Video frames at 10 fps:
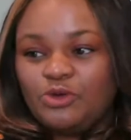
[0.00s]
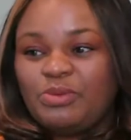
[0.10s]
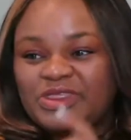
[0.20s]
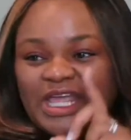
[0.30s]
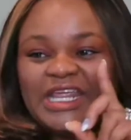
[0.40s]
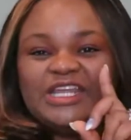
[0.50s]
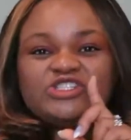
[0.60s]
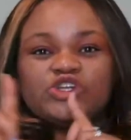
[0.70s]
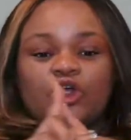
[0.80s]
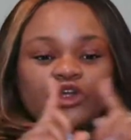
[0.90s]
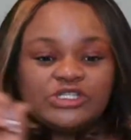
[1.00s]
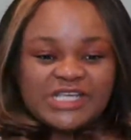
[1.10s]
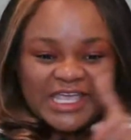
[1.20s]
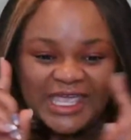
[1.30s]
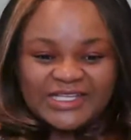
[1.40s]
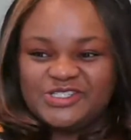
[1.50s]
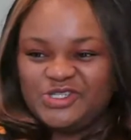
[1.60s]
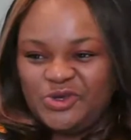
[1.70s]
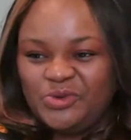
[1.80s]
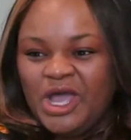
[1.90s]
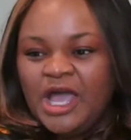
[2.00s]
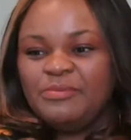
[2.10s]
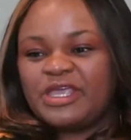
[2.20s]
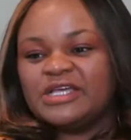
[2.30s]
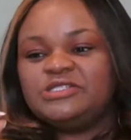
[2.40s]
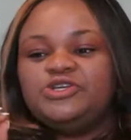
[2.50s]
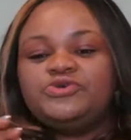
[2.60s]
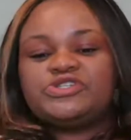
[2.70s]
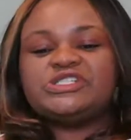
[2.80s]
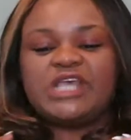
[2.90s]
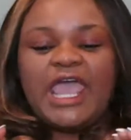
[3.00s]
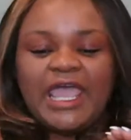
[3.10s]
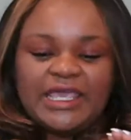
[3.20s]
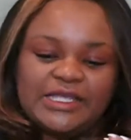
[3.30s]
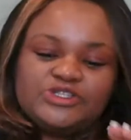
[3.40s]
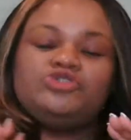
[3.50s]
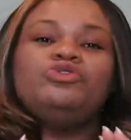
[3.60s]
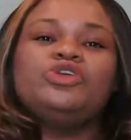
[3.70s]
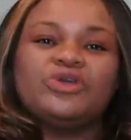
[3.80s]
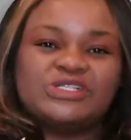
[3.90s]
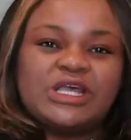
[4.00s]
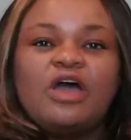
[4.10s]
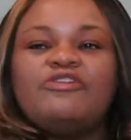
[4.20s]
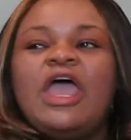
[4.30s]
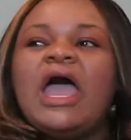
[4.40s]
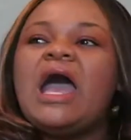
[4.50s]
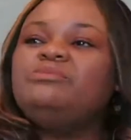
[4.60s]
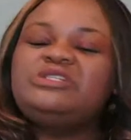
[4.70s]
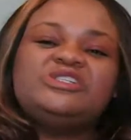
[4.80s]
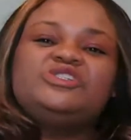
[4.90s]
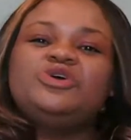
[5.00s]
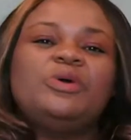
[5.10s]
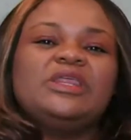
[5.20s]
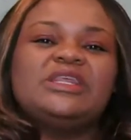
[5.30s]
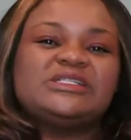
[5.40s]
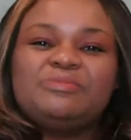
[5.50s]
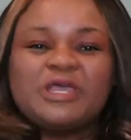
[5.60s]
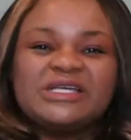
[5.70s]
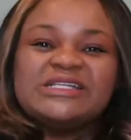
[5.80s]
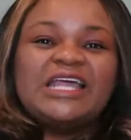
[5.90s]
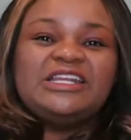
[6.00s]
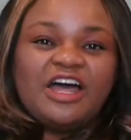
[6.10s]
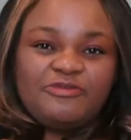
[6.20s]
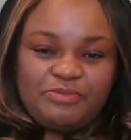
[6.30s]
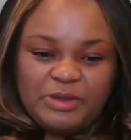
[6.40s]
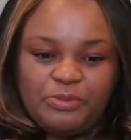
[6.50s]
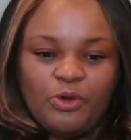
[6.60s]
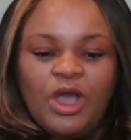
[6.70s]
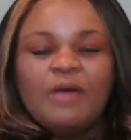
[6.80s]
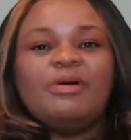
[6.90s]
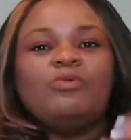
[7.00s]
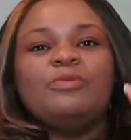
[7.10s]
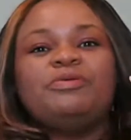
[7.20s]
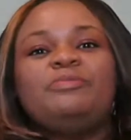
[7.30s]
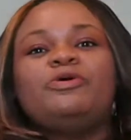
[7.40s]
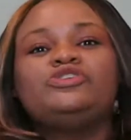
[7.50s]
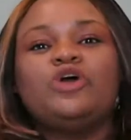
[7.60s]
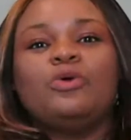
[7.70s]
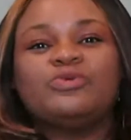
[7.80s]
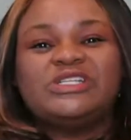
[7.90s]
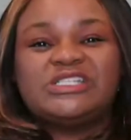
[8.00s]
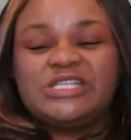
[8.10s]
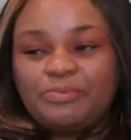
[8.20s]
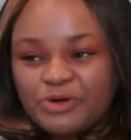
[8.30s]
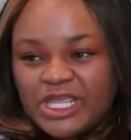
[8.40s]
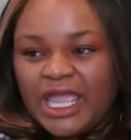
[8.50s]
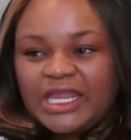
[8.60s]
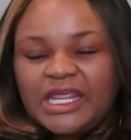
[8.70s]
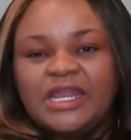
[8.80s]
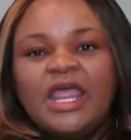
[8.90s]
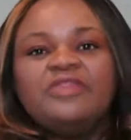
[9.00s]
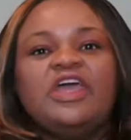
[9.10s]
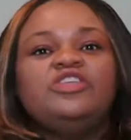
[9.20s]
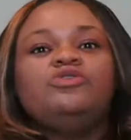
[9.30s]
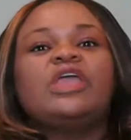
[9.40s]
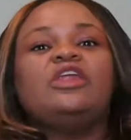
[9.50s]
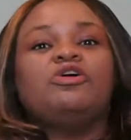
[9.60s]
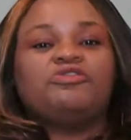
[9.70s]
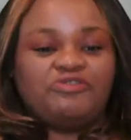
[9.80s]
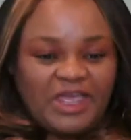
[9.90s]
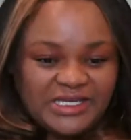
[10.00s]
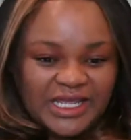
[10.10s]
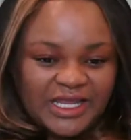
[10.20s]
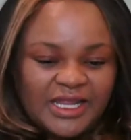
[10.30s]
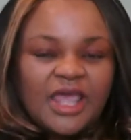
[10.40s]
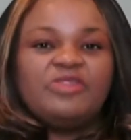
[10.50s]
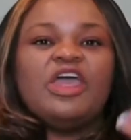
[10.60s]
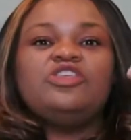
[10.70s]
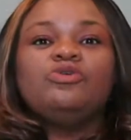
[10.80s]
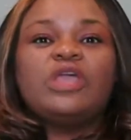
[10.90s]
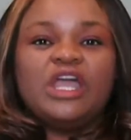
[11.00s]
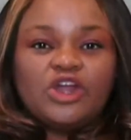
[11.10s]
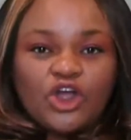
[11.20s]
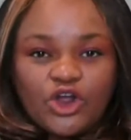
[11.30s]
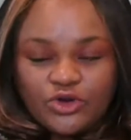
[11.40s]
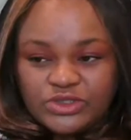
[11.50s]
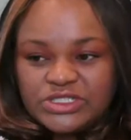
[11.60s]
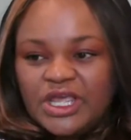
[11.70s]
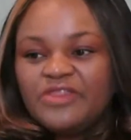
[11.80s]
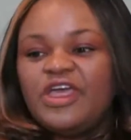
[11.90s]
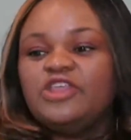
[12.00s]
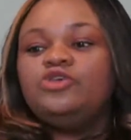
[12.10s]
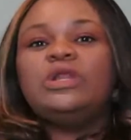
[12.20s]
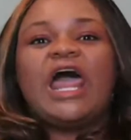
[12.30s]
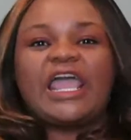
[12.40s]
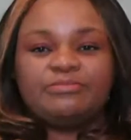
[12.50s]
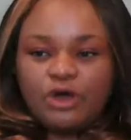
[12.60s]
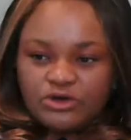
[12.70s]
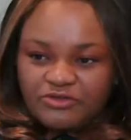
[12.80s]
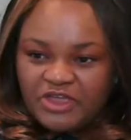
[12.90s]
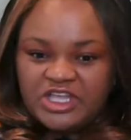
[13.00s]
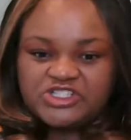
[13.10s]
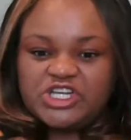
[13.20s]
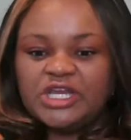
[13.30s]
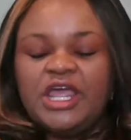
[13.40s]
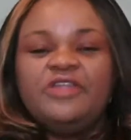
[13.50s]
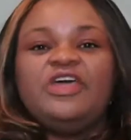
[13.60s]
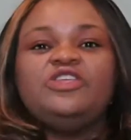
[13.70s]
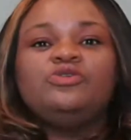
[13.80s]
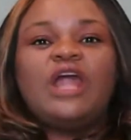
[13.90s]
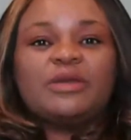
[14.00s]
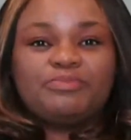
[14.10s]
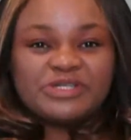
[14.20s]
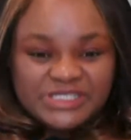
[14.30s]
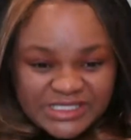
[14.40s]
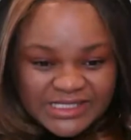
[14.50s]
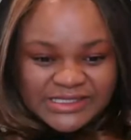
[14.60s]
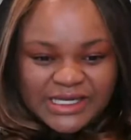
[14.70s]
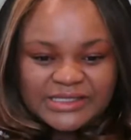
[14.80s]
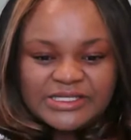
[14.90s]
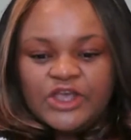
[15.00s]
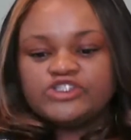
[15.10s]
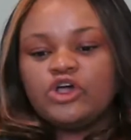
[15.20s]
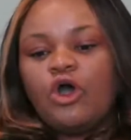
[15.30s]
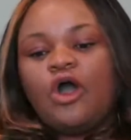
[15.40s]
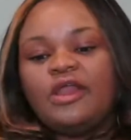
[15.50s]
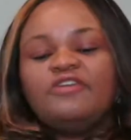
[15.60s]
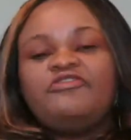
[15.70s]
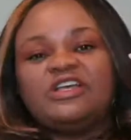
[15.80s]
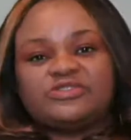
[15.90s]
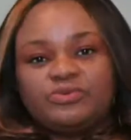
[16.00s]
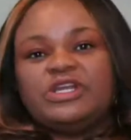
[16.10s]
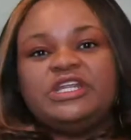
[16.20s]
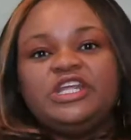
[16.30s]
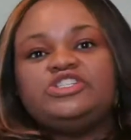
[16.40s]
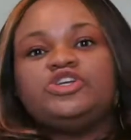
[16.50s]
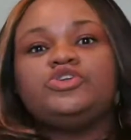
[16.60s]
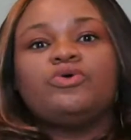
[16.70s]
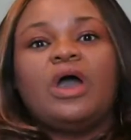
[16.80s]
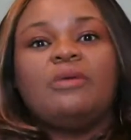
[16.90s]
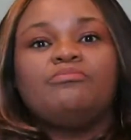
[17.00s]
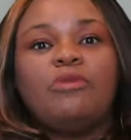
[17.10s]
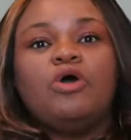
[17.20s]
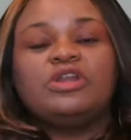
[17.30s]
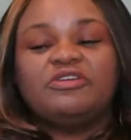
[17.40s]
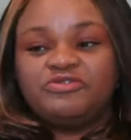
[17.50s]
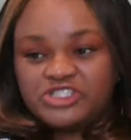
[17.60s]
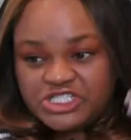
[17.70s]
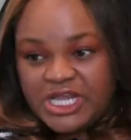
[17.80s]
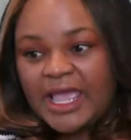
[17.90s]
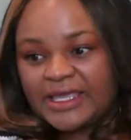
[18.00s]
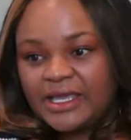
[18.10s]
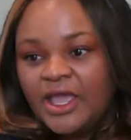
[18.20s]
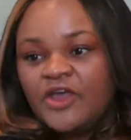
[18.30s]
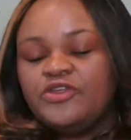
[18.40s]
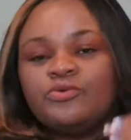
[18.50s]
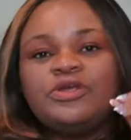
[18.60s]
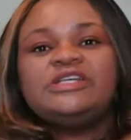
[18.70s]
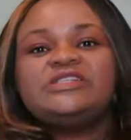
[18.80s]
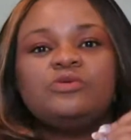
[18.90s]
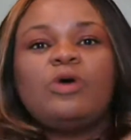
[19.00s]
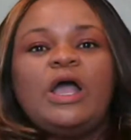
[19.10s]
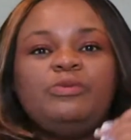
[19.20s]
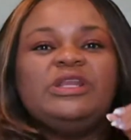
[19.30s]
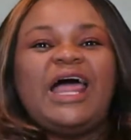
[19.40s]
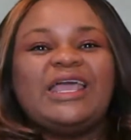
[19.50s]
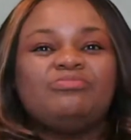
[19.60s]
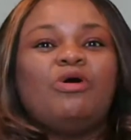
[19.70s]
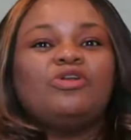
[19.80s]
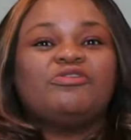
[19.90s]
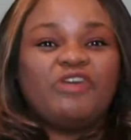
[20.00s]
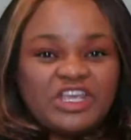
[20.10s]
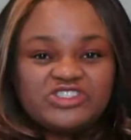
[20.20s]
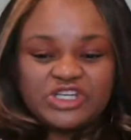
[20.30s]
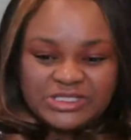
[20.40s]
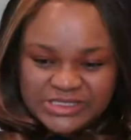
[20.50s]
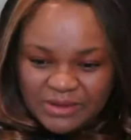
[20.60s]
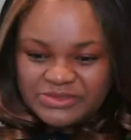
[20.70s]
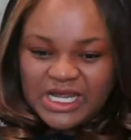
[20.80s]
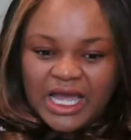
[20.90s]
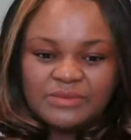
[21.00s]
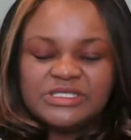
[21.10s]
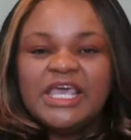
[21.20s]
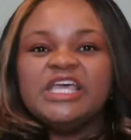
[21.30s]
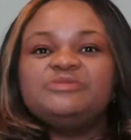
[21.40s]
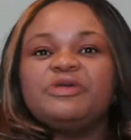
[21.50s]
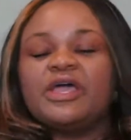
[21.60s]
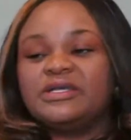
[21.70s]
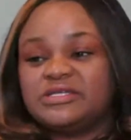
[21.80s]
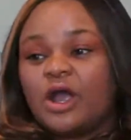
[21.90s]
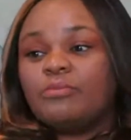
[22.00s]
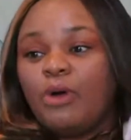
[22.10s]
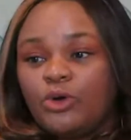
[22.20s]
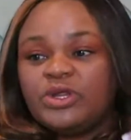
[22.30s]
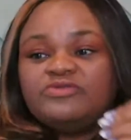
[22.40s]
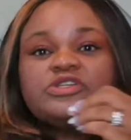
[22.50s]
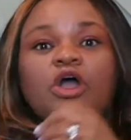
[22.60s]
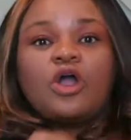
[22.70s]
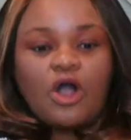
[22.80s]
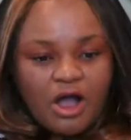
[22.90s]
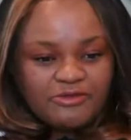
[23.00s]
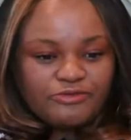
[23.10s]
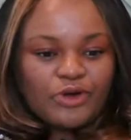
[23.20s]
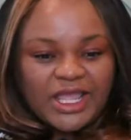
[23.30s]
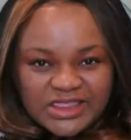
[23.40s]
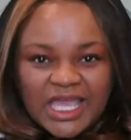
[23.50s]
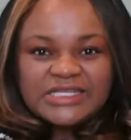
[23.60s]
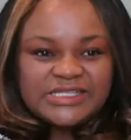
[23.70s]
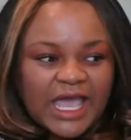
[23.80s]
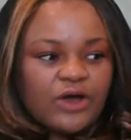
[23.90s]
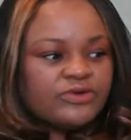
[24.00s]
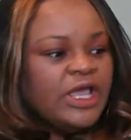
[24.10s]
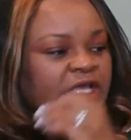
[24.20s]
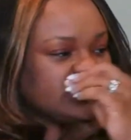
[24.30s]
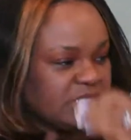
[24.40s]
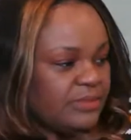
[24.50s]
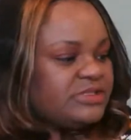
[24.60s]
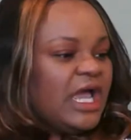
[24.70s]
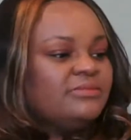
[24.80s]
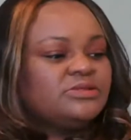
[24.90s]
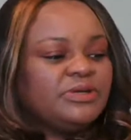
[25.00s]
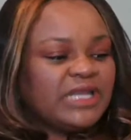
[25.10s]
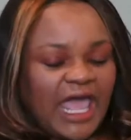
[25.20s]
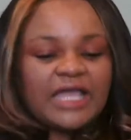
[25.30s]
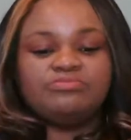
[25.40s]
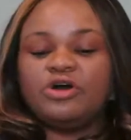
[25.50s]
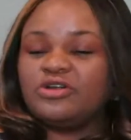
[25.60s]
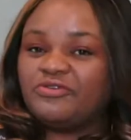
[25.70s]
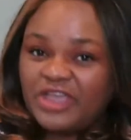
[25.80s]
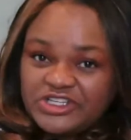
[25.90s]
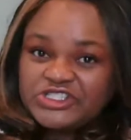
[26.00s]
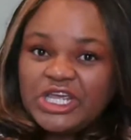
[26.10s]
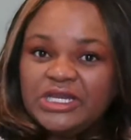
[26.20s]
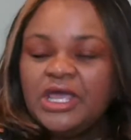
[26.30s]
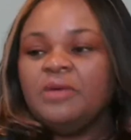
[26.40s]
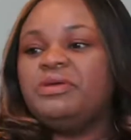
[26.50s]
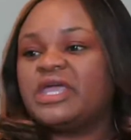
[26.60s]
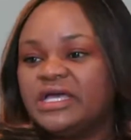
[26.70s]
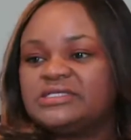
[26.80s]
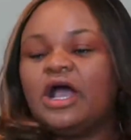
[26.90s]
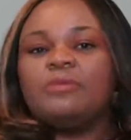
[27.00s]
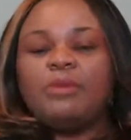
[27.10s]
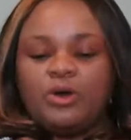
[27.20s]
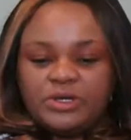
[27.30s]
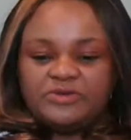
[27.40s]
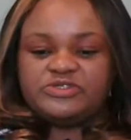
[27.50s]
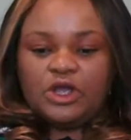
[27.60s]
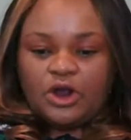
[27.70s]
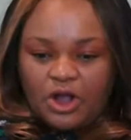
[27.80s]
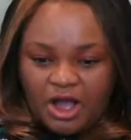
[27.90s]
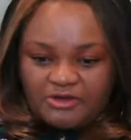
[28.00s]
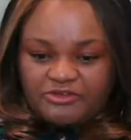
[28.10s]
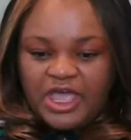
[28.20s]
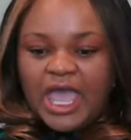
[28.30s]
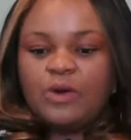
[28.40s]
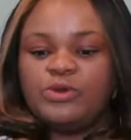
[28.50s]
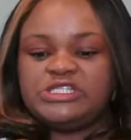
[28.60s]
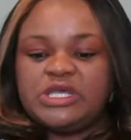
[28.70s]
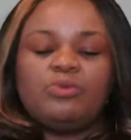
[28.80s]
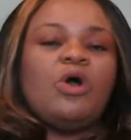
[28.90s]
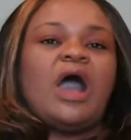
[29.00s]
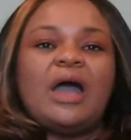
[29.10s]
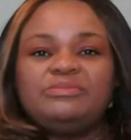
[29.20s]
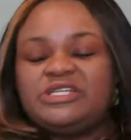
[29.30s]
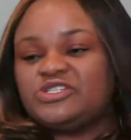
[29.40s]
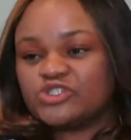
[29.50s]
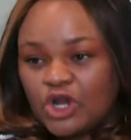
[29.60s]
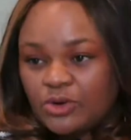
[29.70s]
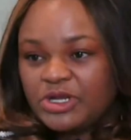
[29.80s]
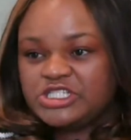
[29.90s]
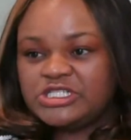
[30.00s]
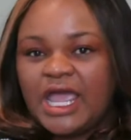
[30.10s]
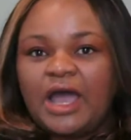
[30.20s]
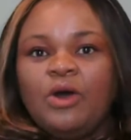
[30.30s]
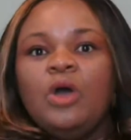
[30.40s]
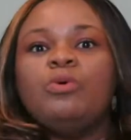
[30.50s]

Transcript: But then it turns against you because you say to yourself, I'm just doing this because I love people. But when people don't reciprocate it, then you get offended. Then you get hurt. Then you lack motivation. Then you lack persistence. So all of us really need to do a motive check. The reason why we lack motivation sometimes is because our motives are off. Write that down. Sometimes we lack motivation because our motives are off. And we say, well, I'm discouraged now.